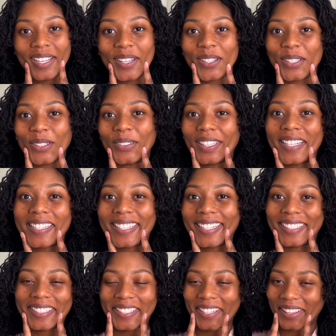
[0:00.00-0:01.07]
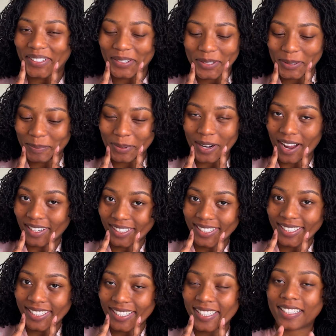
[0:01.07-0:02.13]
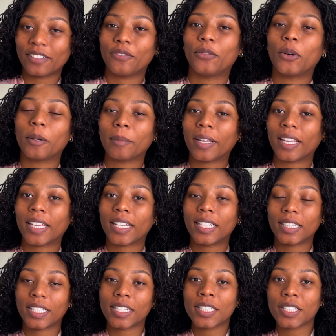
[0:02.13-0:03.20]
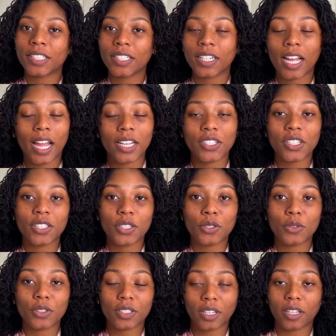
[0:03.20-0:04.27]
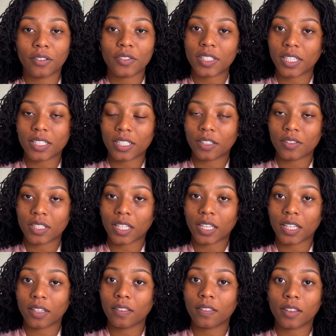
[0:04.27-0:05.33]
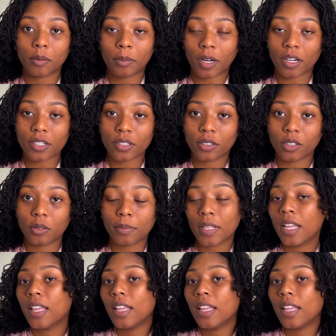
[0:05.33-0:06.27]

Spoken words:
So let's get into those products. For my cleanser, I just use Dove Sensitive Skin, the bar soap.